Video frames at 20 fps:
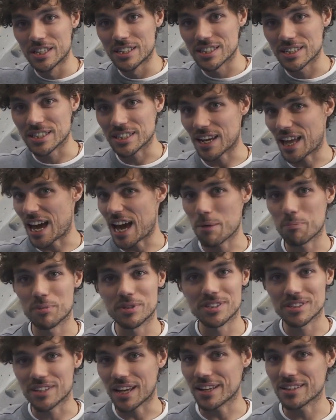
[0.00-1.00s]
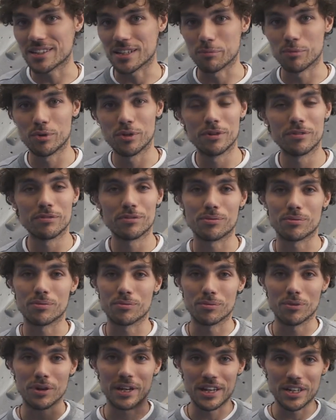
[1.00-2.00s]
slab static moves,
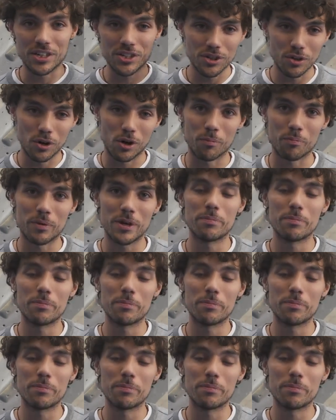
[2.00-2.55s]
really short